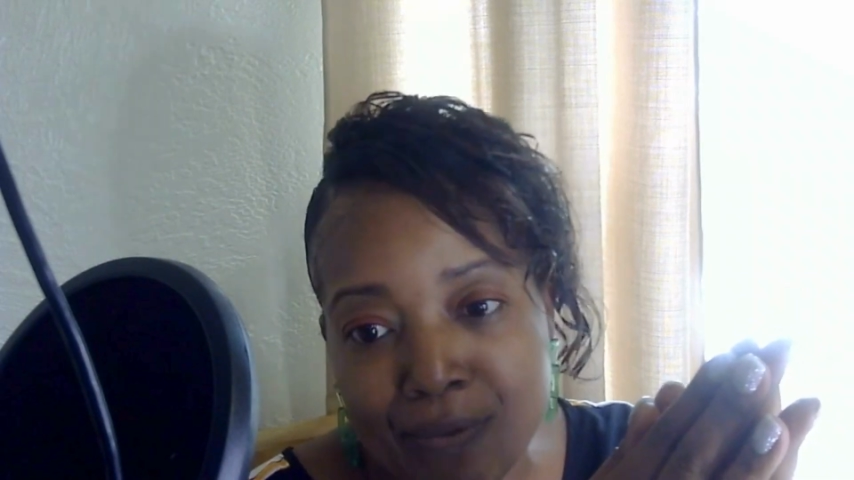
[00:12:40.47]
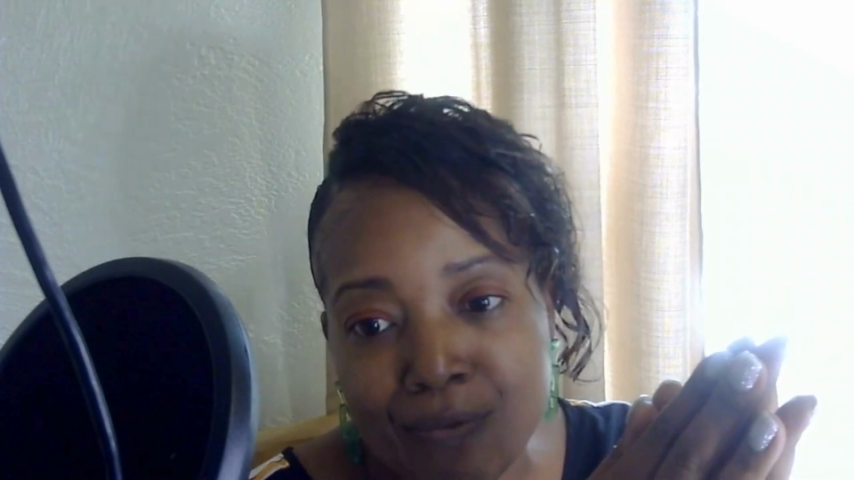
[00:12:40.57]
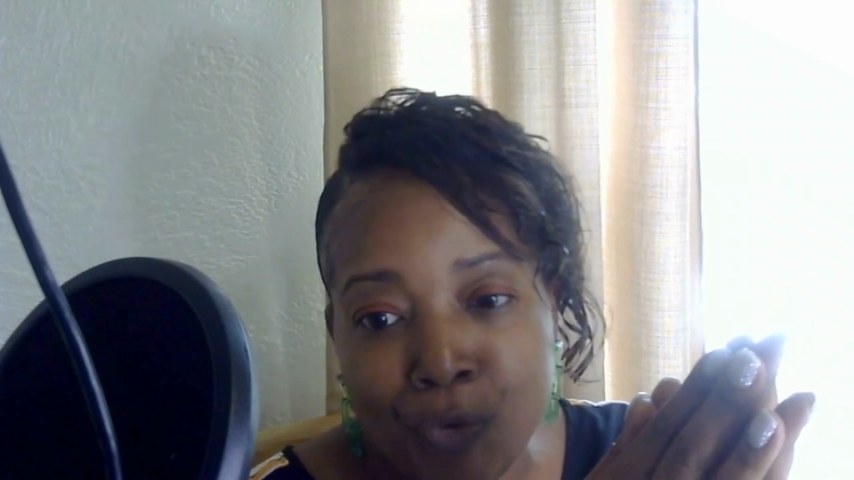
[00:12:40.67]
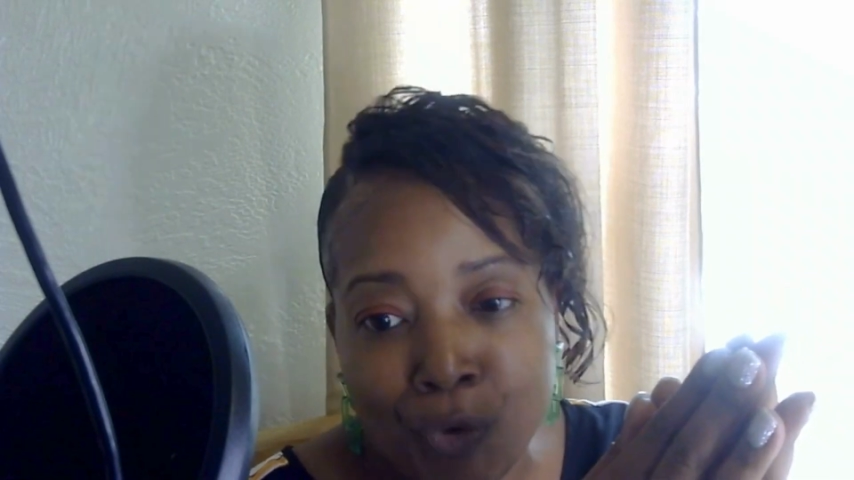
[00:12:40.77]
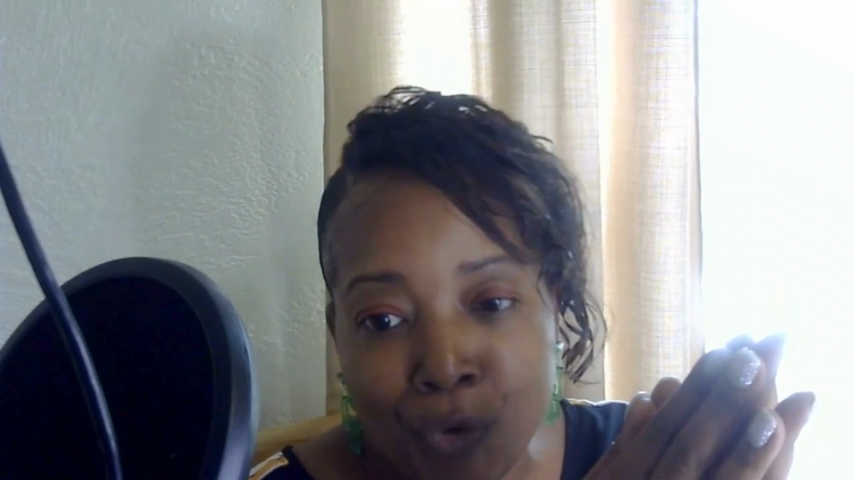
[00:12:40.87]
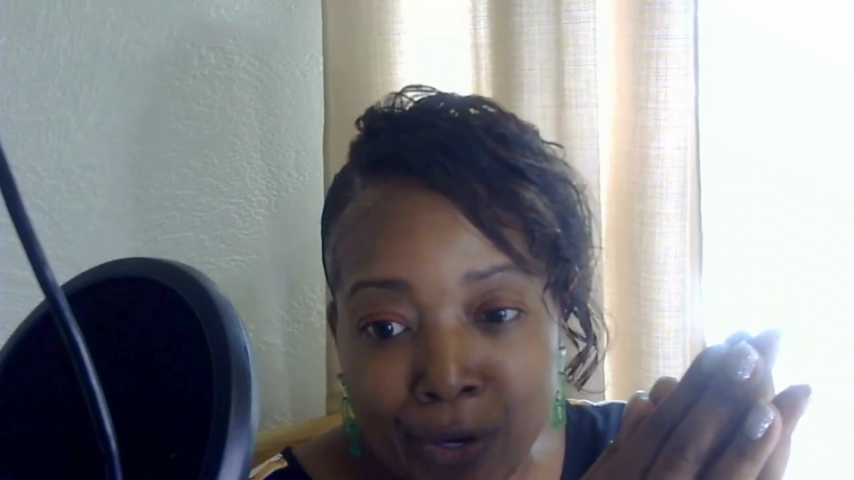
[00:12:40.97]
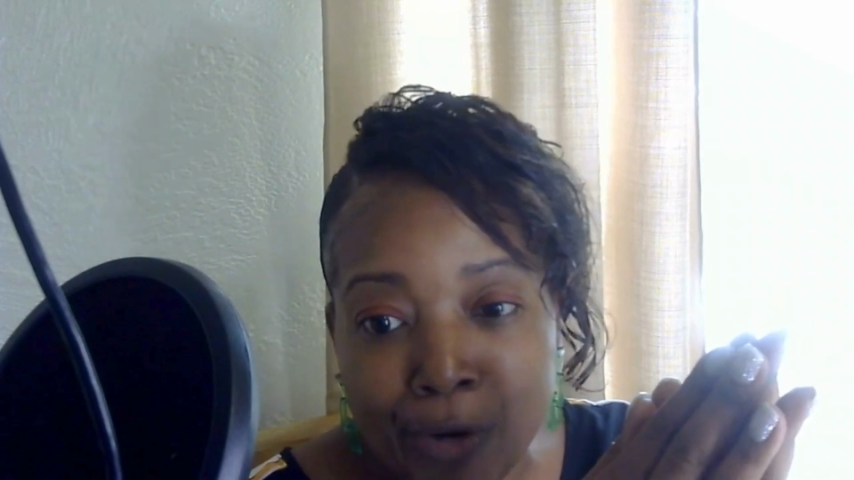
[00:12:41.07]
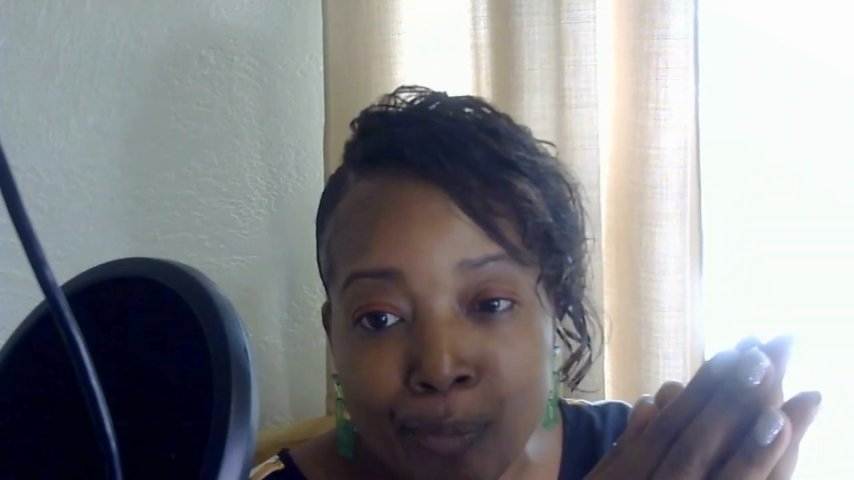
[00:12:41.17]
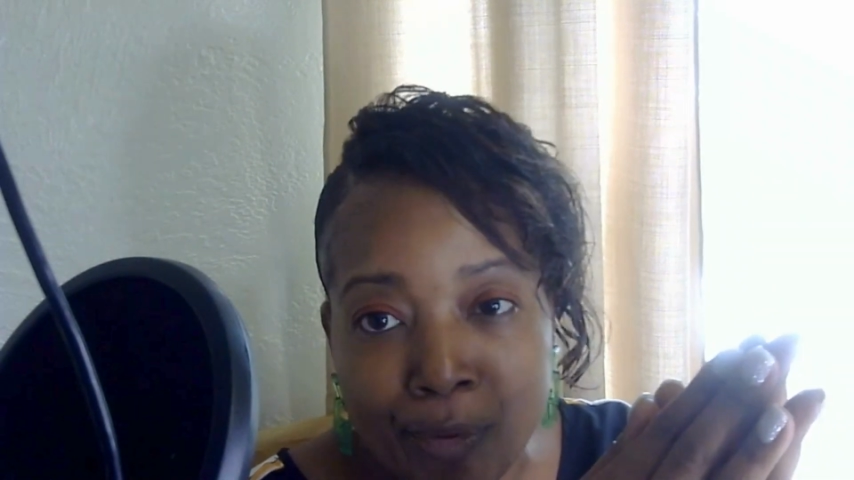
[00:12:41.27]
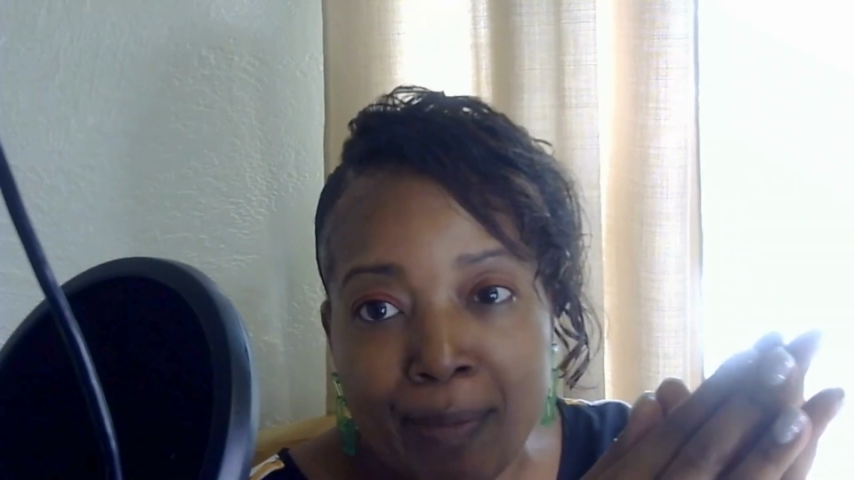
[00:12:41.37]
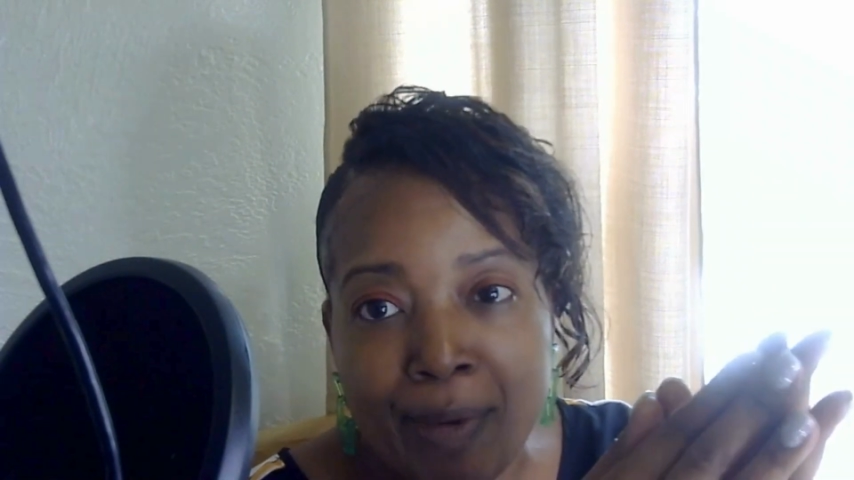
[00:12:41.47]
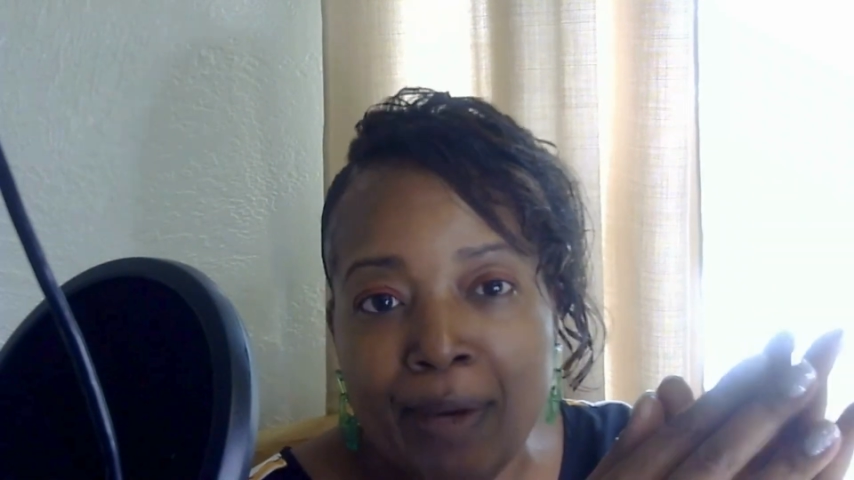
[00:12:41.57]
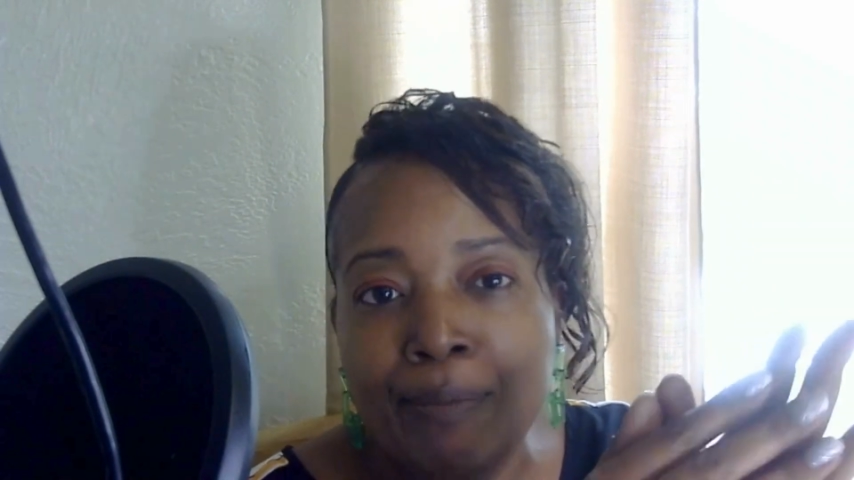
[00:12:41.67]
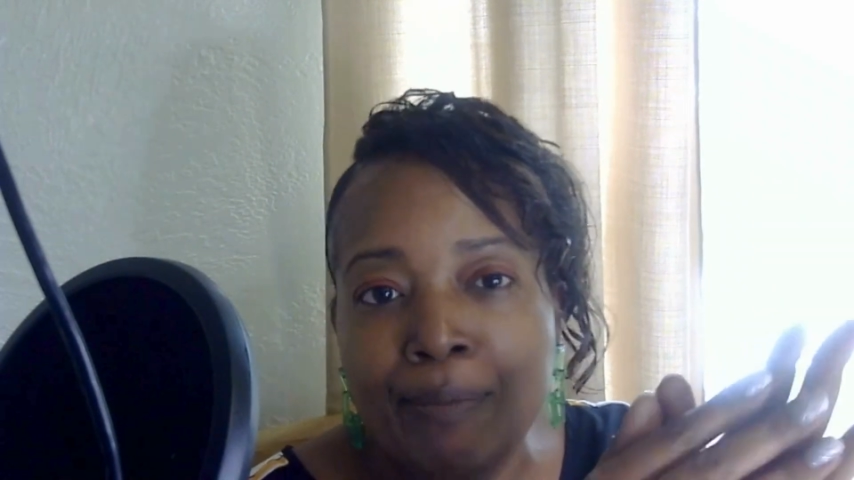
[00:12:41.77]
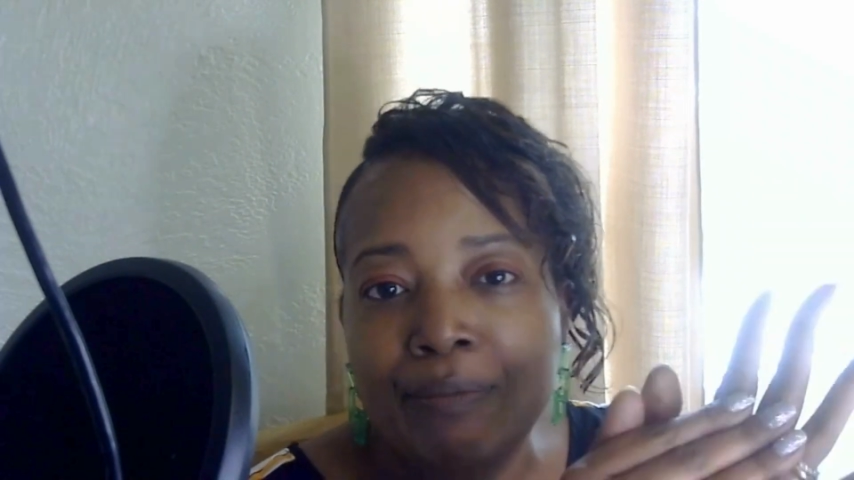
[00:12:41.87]
for their
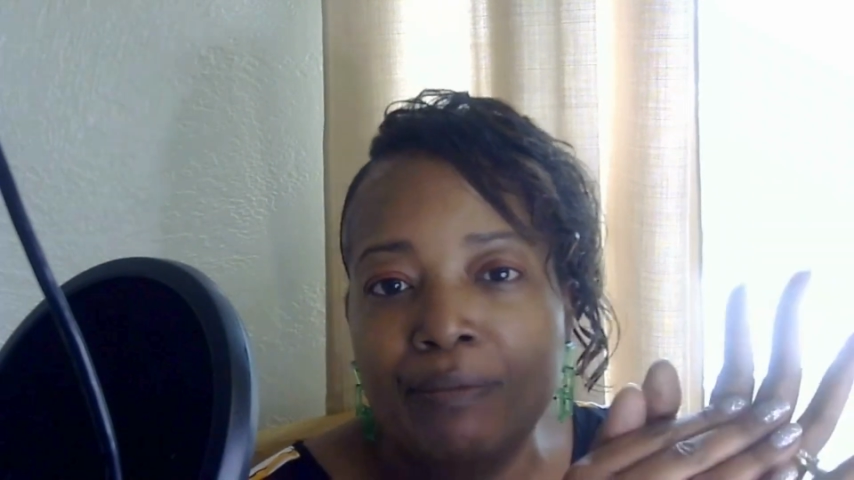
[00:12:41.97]
premium?